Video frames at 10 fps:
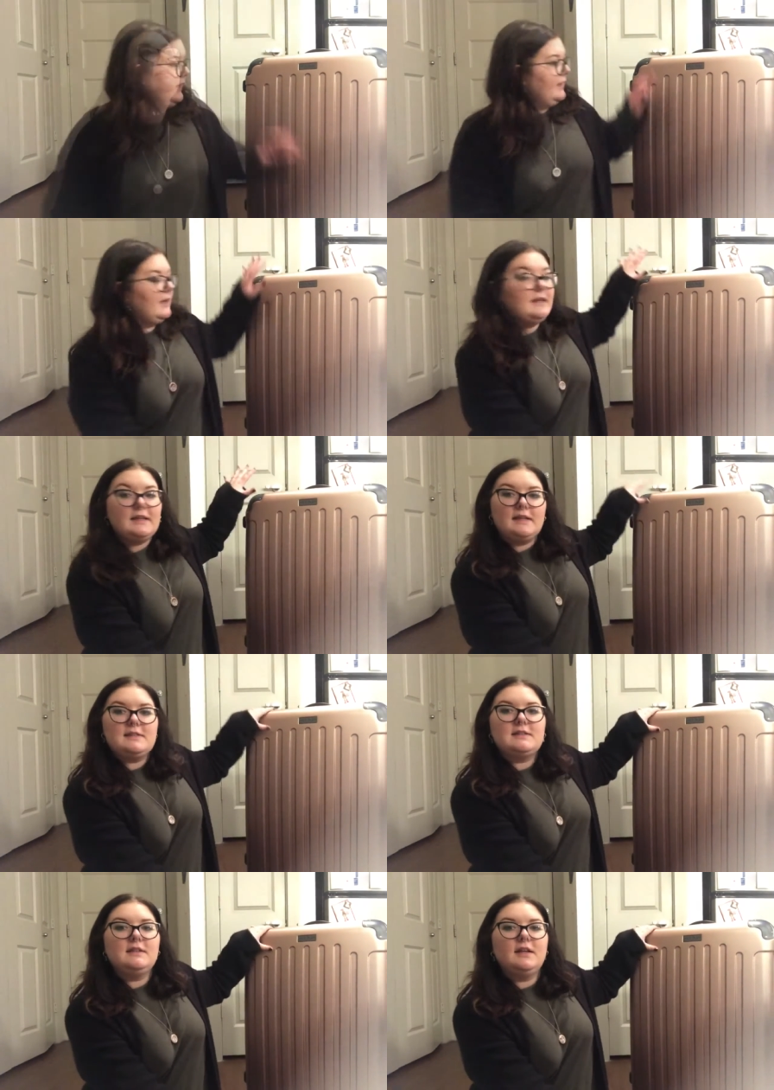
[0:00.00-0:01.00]
I got
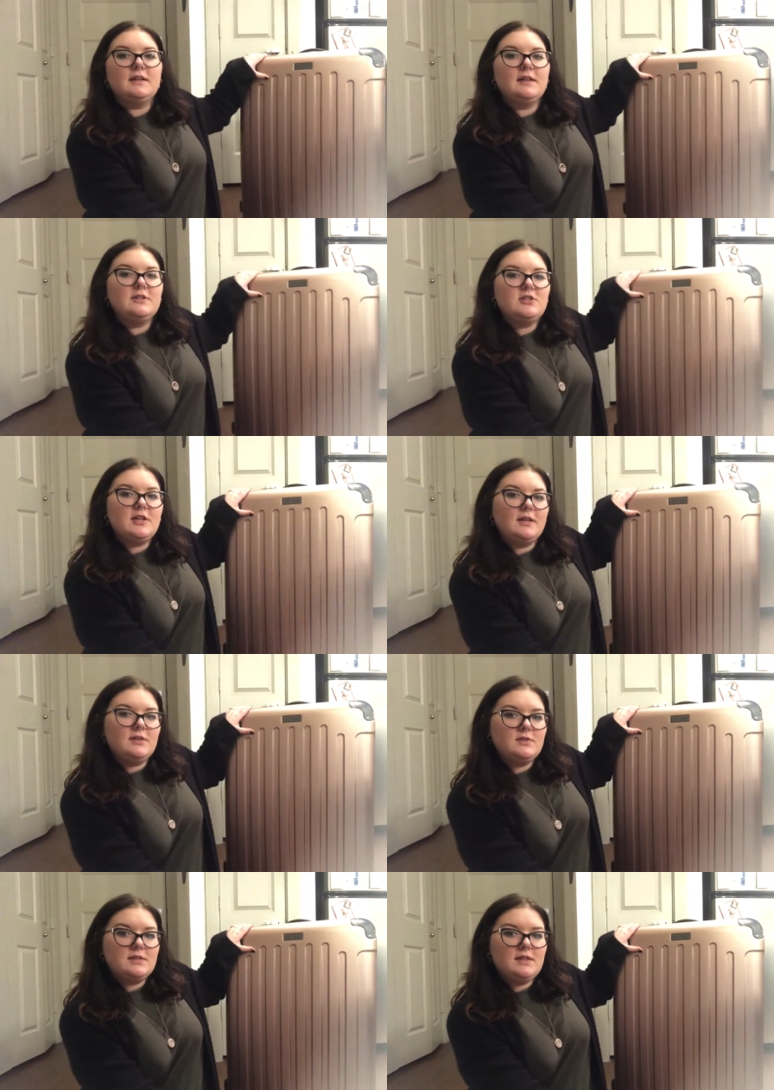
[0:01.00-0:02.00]
this luggage that
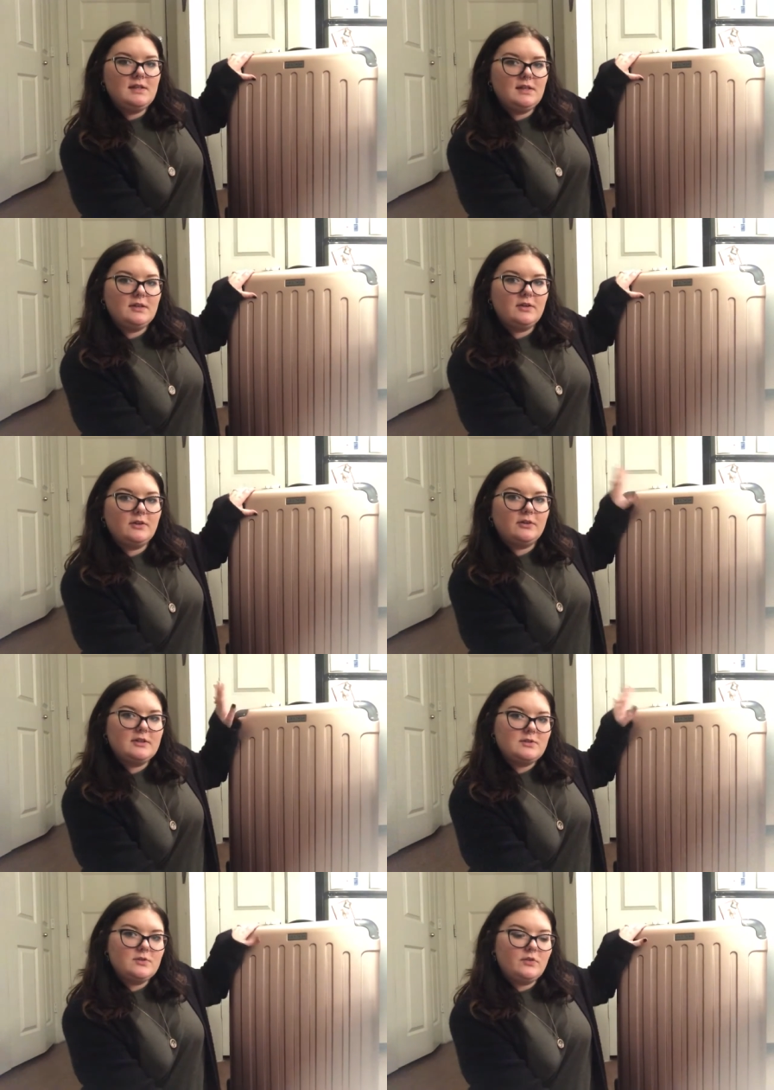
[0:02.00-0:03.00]
you see here, or
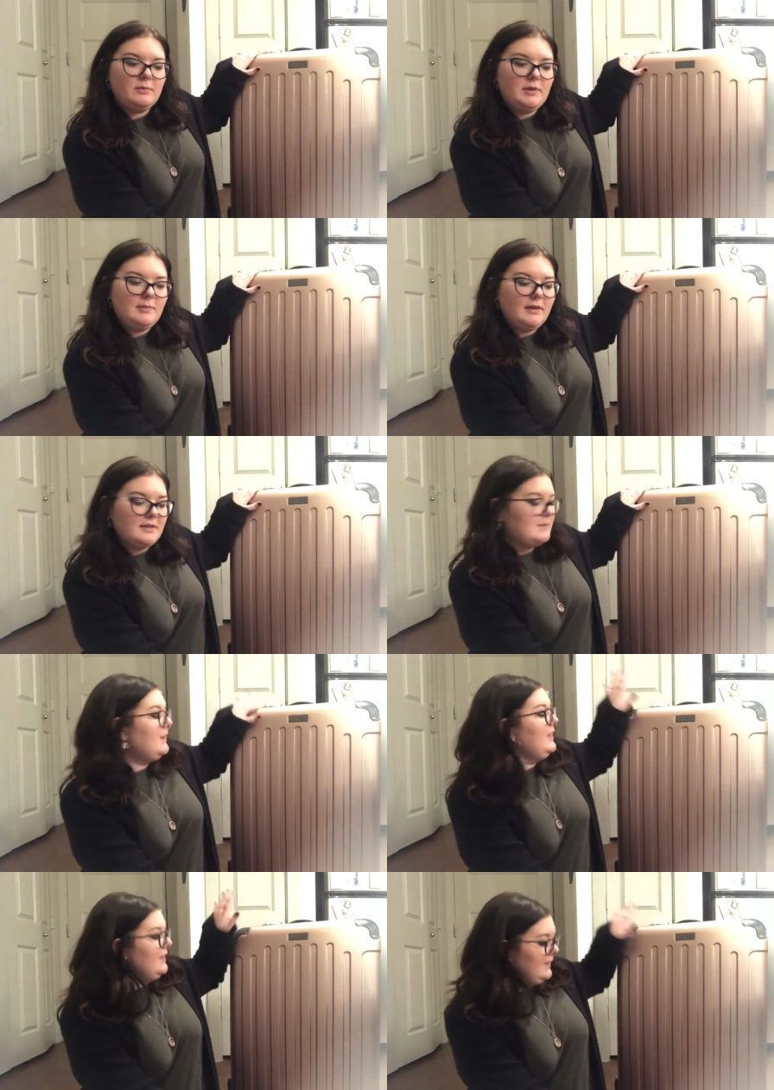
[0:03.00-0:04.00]
this is for me and my
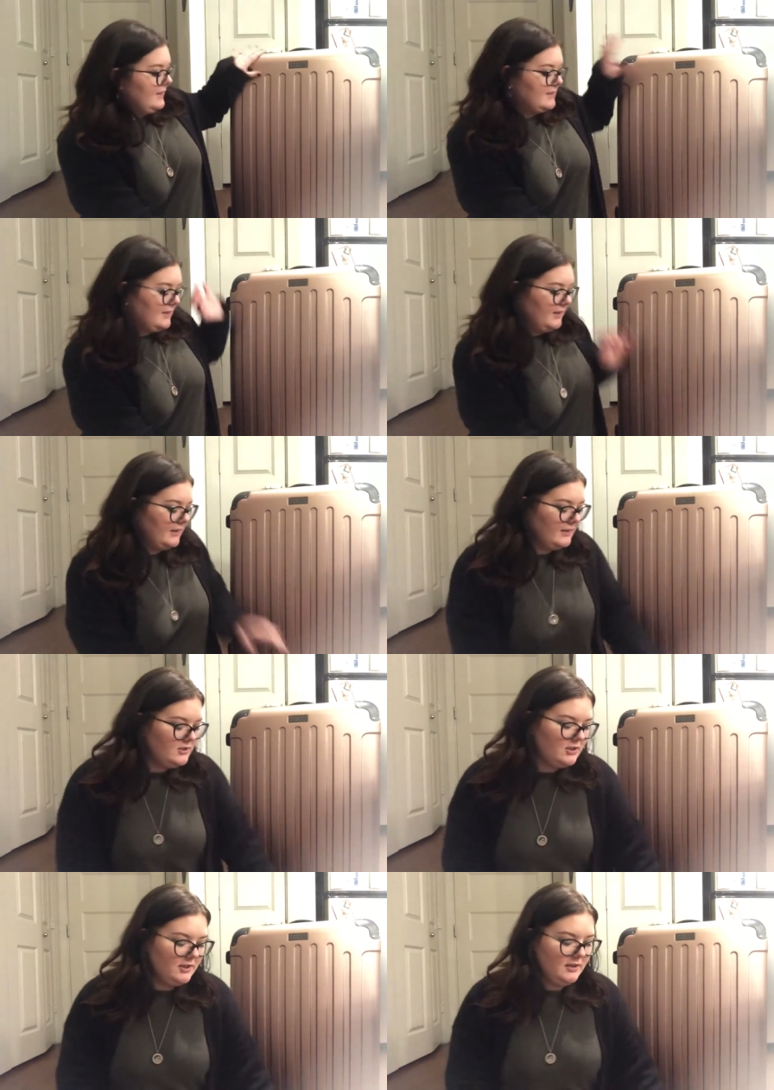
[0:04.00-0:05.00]
husband, this luggage.